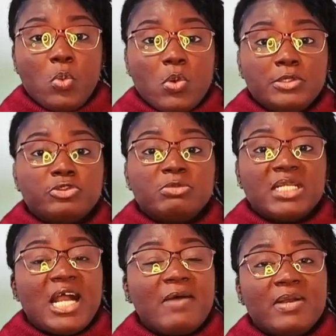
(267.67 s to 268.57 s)
Once
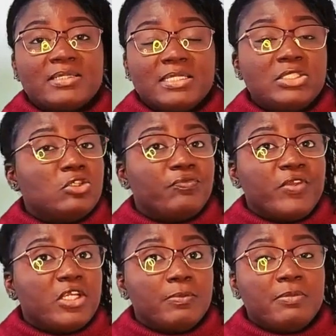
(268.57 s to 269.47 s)
criminals have access to your
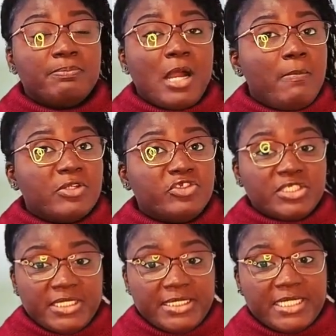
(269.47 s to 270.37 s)
fingerprint
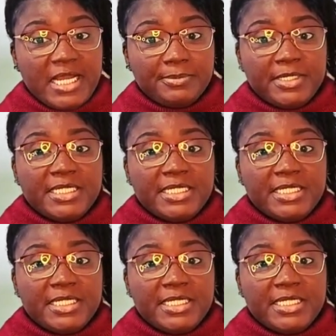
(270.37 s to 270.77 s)
biometric data,